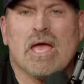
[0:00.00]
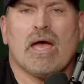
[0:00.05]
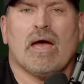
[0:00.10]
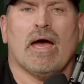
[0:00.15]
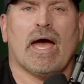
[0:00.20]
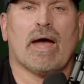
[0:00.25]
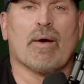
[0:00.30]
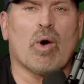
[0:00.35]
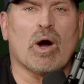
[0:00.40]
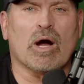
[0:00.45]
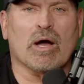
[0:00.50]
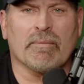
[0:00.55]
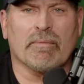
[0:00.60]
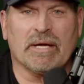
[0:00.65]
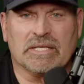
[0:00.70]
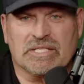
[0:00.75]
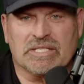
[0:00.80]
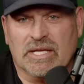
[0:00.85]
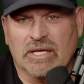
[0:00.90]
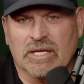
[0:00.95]
Hey, welcome in
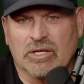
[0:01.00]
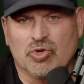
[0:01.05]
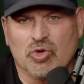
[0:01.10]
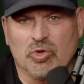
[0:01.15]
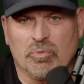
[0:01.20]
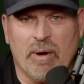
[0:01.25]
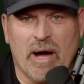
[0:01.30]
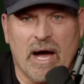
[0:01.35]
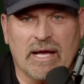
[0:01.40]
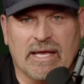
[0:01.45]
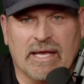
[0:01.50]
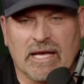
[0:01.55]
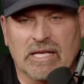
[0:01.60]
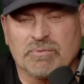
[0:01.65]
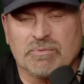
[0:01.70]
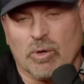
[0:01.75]
to Stink Truth Podcast.